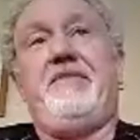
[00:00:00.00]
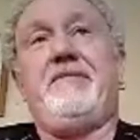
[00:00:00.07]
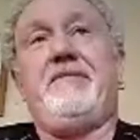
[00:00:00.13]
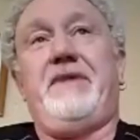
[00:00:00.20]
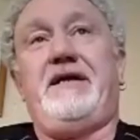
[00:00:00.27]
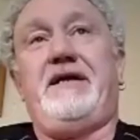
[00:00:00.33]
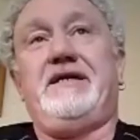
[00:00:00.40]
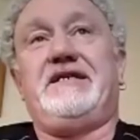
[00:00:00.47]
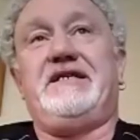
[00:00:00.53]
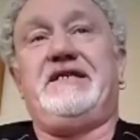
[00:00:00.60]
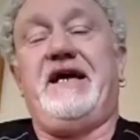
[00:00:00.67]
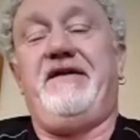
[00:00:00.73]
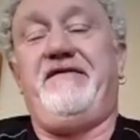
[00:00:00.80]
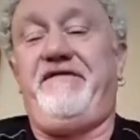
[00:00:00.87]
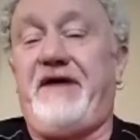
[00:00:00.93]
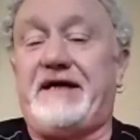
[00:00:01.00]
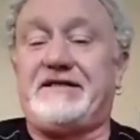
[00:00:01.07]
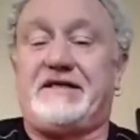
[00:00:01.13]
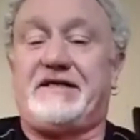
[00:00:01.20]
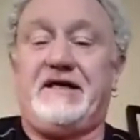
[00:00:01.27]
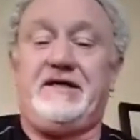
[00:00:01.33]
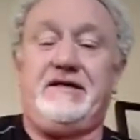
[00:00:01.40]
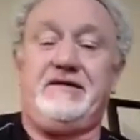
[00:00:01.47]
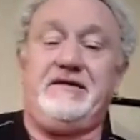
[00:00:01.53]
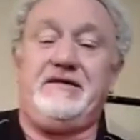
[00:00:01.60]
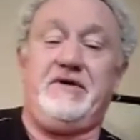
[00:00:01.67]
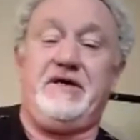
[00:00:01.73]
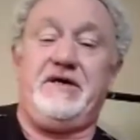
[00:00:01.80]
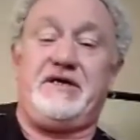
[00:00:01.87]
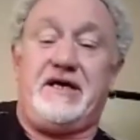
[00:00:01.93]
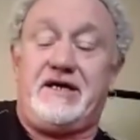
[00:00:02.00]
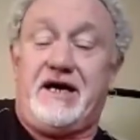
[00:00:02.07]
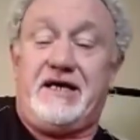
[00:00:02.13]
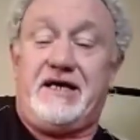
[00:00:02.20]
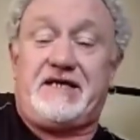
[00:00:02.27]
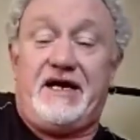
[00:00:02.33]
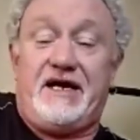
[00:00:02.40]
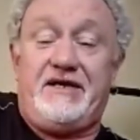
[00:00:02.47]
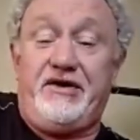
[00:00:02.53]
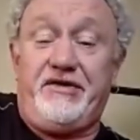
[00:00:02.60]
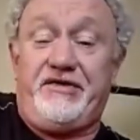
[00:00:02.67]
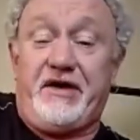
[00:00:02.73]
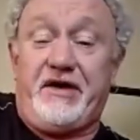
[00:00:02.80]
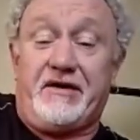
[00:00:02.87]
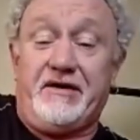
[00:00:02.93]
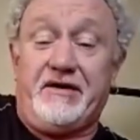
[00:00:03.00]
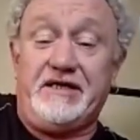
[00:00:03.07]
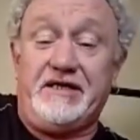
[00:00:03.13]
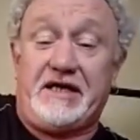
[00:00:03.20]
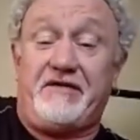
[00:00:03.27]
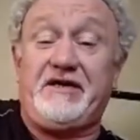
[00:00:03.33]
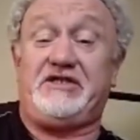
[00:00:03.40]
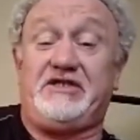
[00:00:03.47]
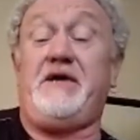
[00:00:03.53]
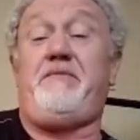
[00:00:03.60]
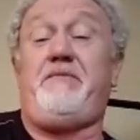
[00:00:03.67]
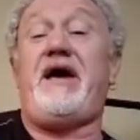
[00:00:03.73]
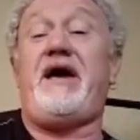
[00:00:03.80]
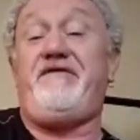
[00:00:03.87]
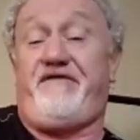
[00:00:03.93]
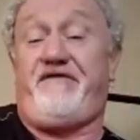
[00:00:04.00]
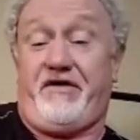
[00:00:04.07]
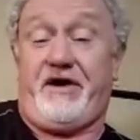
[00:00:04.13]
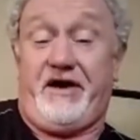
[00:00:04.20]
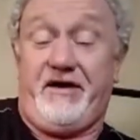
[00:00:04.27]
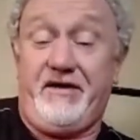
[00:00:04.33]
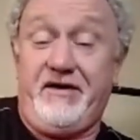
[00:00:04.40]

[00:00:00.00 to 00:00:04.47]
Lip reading: bank balance is getting fatter, the working guy's getting nothing. He's actually paying for it.